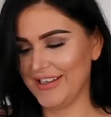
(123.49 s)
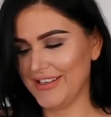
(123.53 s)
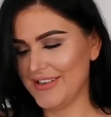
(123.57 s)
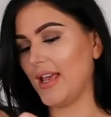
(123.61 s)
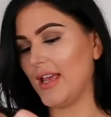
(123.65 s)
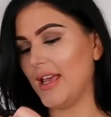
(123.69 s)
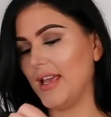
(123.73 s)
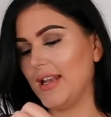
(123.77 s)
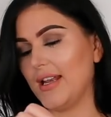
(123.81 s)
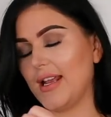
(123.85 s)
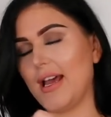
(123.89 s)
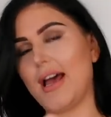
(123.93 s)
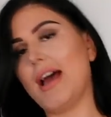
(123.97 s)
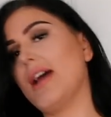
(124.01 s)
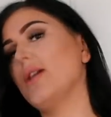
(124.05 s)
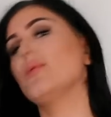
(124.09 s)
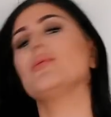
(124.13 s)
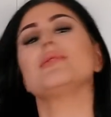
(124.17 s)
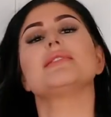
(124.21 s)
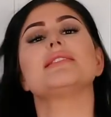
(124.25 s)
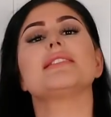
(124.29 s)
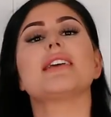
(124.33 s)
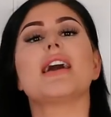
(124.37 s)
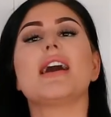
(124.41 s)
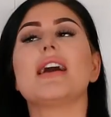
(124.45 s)
And I
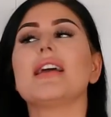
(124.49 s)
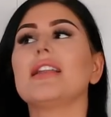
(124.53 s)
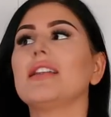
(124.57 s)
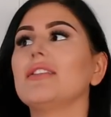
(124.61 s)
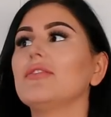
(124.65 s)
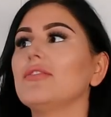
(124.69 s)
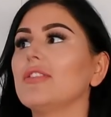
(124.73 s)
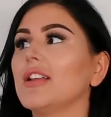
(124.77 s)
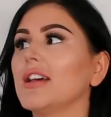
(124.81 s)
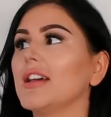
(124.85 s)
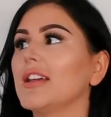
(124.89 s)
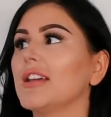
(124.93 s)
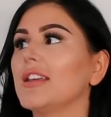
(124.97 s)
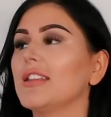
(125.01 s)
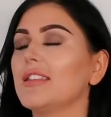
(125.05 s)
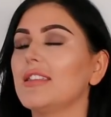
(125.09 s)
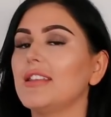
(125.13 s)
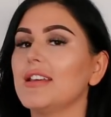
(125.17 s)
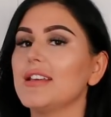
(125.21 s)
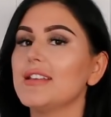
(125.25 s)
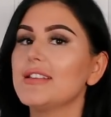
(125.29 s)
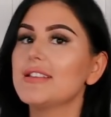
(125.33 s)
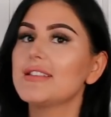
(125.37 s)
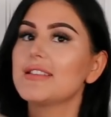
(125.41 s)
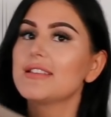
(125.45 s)
was kind of like,
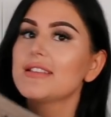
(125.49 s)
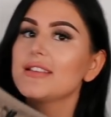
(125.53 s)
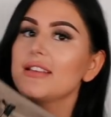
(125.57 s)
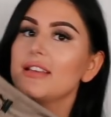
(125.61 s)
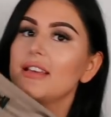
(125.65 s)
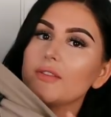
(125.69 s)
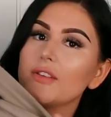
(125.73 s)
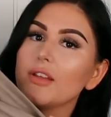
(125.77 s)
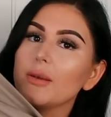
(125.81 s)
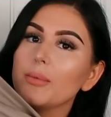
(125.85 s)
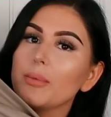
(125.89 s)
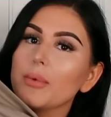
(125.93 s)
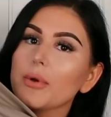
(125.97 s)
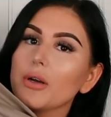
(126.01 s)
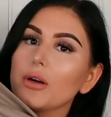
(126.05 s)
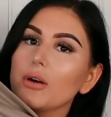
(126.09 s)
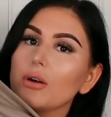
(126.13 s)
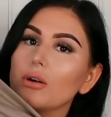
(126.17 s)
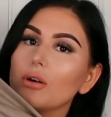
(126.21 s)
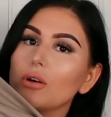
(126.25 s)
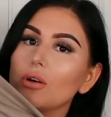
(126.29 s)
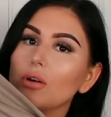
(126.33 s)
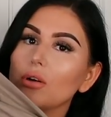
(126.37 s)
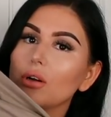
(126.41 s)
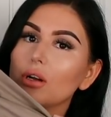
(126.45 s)
this
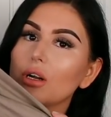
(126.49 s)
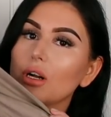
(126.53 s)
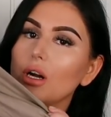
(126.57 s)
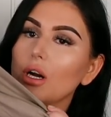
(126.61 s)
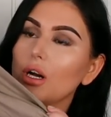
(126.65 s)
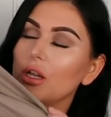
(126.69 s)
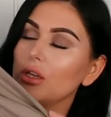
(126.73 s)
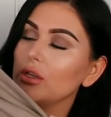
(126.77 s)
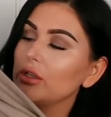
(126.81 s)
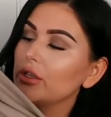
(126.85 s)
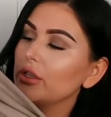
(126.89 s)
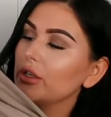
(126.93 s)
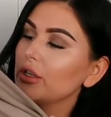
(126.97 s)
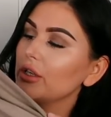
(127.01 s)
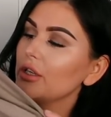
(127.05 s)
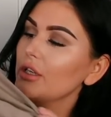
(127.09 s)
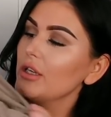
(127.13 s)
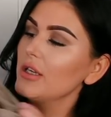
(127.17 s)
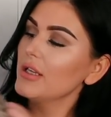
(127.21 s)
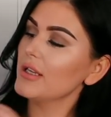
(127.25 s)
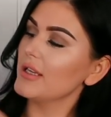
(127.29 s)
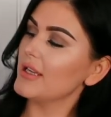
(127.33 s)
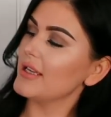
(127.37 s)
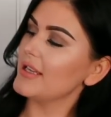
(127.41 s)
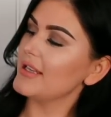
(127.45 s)
typical
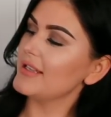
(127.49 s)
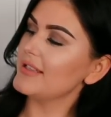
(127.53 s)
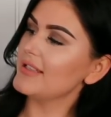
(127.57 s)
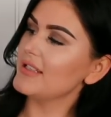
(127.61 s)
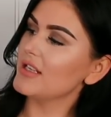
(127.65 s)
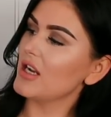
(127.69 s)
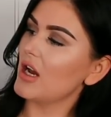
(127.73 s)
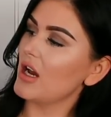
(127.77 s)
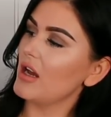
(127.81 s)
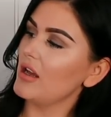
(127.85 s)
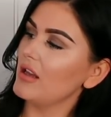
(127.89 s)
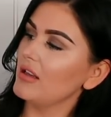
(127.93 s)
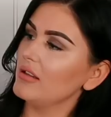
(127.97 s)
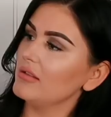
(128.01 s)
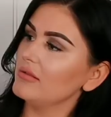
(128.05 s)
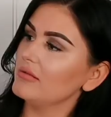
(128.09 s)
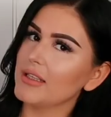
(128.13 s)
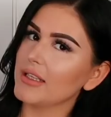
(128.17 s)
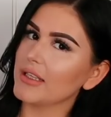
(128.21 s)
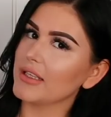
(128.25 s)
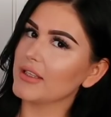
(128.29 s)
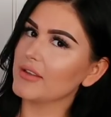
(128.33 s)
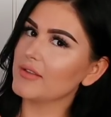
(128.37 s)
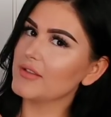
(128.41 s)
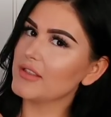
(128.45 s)
color is not,
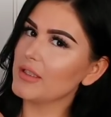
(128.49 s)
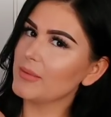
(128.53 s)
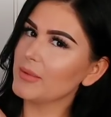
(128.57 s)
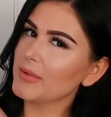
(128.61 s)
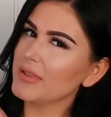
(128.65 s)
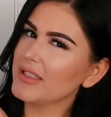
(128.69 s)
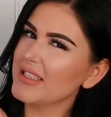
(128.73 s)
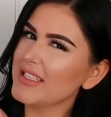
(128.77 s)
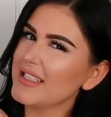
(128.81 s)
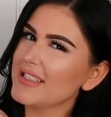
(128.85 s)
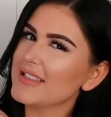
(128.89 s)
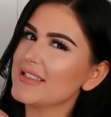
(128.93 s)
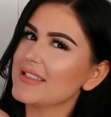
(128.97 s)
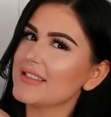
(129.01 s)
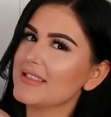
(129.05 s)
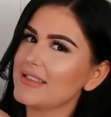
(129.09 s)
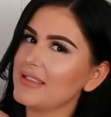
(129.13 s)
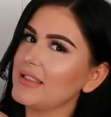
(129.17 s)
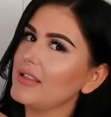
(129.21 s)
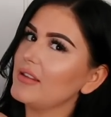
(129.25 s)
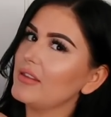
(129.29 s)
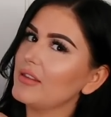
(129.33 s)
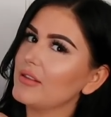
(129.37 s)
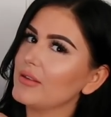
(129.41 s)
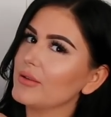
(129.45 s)
like, typically it's
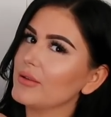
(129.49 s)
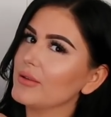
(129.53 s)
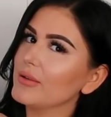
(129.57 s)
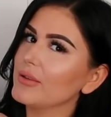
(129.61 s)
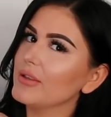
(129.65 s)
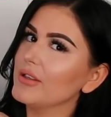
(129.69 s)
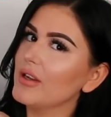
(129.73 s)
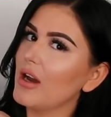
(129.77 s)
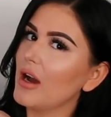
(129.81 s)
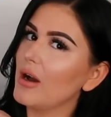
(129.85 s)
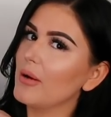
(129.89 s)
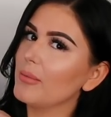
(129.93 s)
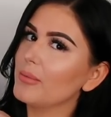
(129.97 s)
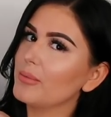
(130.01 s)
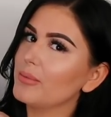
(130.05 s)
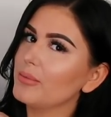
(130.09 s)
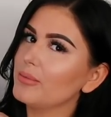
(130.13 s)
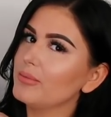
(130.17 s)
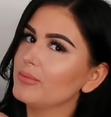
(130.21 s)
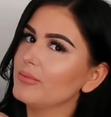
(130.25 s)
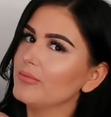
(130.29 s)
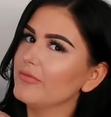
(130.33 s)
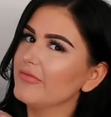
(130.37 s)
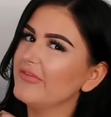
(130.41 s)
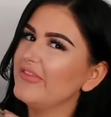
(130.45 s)
see-through and not
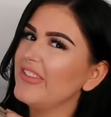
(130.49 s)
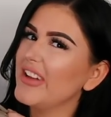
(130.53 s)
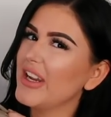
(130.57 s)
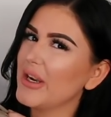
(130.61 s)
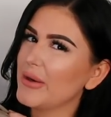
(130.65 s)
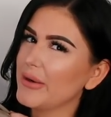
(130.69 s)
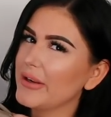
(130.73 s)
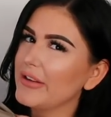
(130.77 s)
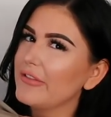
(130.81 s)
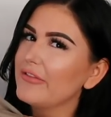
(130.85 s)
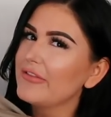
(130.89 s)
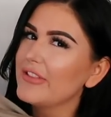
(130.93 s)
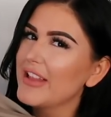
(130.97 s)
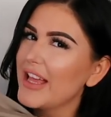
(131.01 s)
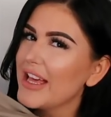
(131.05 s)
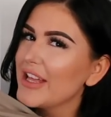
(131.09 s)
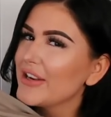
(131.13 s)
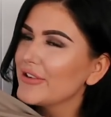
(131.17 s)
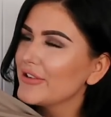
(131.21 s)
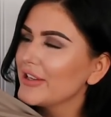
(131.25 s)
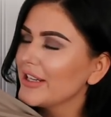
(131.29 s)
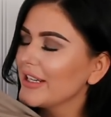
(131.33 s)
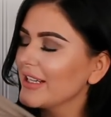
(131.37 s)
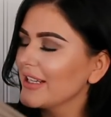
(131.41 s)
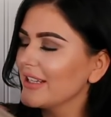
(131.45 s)
very
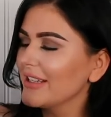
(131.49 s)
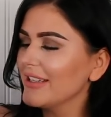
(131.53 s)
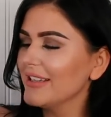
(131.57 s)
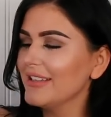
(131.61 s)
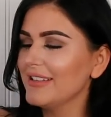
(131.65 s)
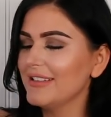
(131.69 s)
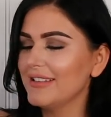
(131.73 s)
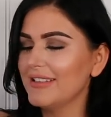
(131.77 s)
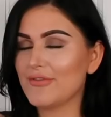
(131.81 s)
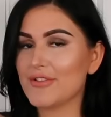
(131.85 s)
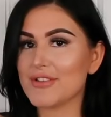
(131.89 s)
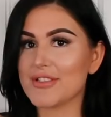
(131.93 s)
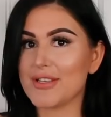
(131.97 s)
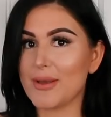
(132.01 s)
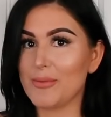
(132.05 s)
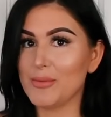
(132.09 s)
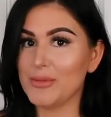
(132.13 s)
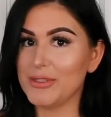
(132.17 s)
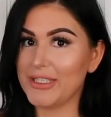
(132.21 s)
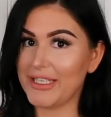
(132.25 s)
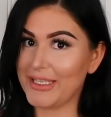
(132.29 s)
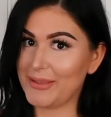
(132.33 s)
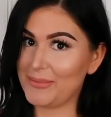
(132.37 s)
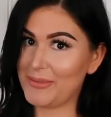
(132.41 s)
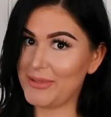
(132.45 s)
flattering for
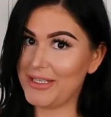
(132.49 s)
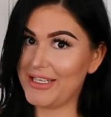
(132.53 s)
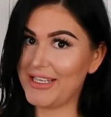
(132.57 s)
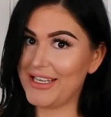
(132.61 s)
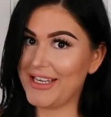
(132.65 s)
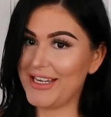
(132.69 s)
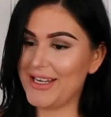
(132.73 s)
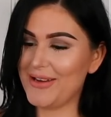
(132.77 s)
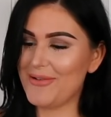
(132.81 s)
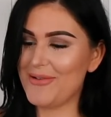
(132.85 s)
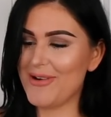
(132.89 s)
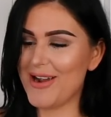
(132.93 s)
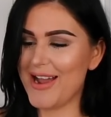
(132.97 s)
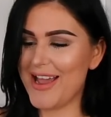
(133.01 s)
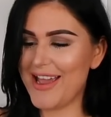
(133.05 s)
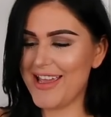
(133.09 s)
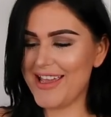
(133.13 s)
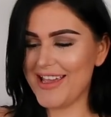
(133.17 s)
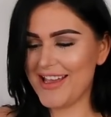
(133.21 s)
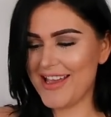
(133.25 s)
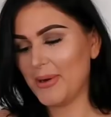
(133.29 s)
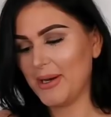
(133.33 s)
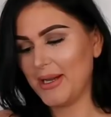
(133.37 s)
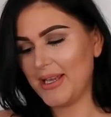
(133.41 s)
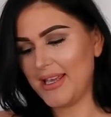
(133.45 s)
someone like me anyway,
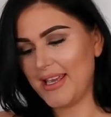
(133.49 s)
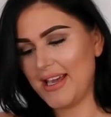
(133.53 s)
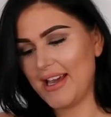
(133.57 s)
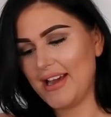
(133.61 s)
but